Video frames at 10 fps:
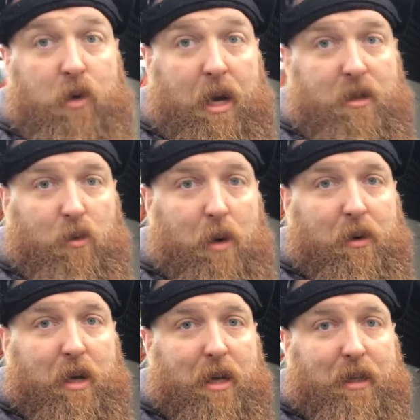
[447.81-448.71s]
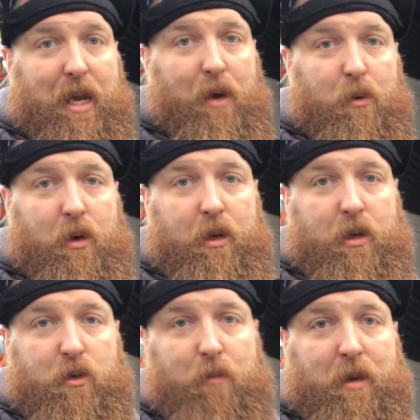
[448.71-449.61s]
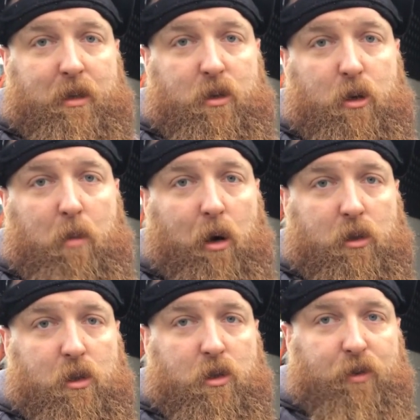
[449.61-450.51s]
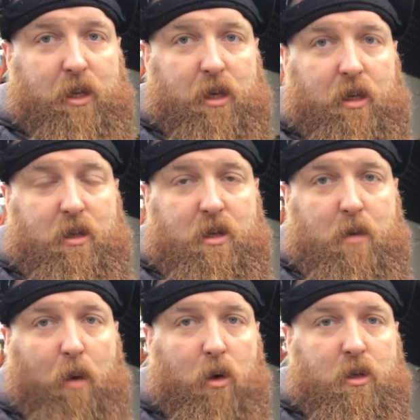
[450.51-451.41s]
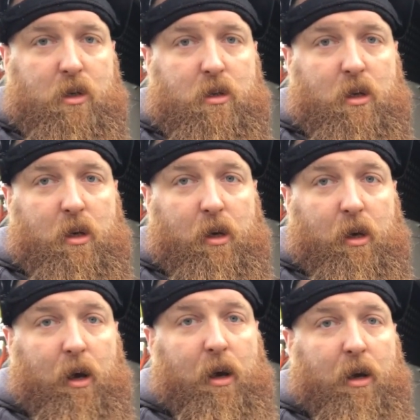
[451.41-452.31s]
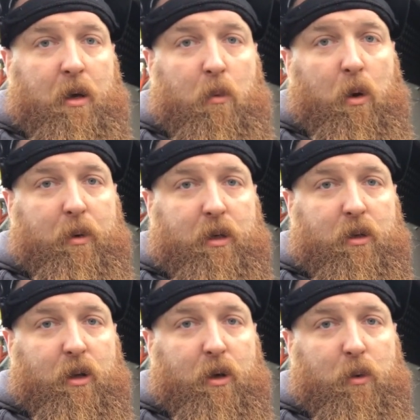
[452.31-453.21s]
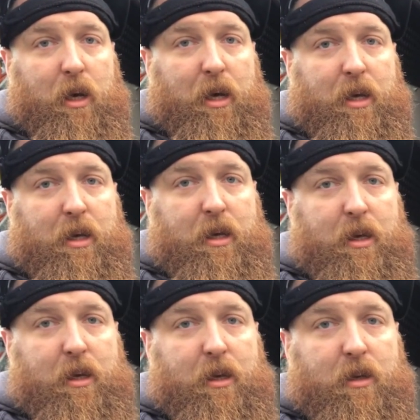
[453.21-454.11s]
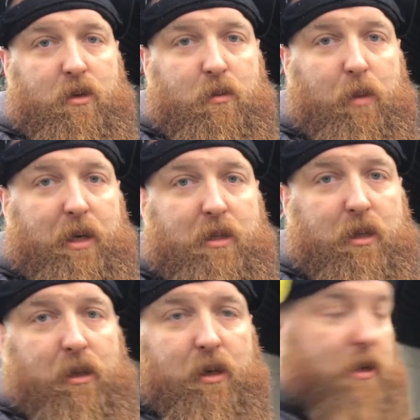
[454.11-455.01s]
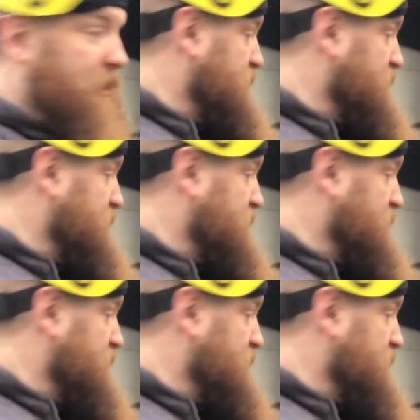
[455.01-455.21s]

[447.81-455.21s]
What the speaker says: Right, so where we're at now is we've made the two boxes for the seat boxes. What we're going to do is basically,